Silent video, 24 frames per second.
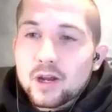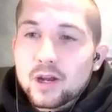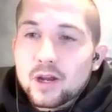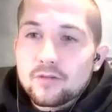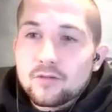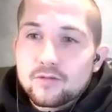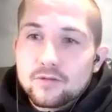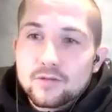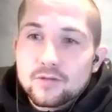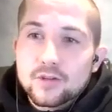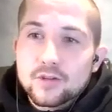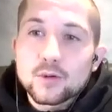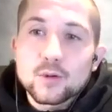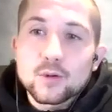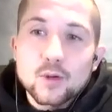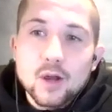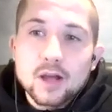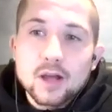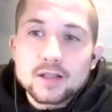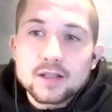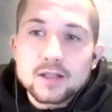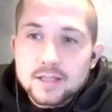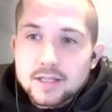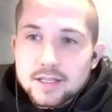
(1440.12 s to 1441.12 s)
off of two
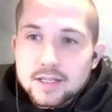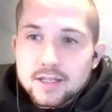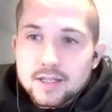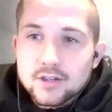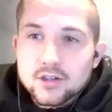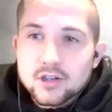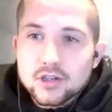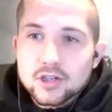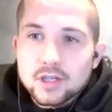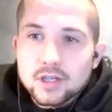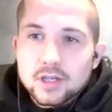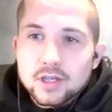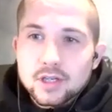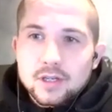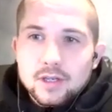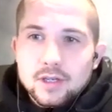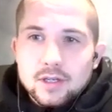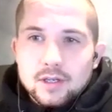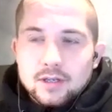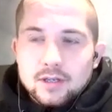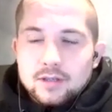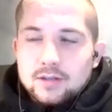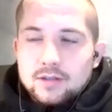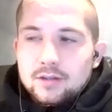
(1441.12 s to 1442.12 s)
losses each,
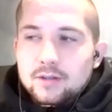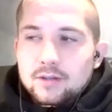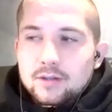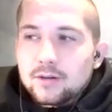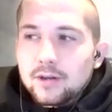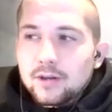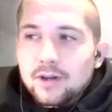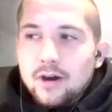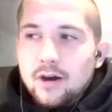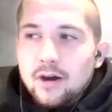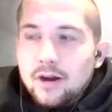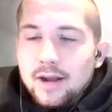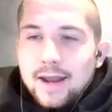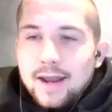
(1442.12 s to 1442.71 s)
two long,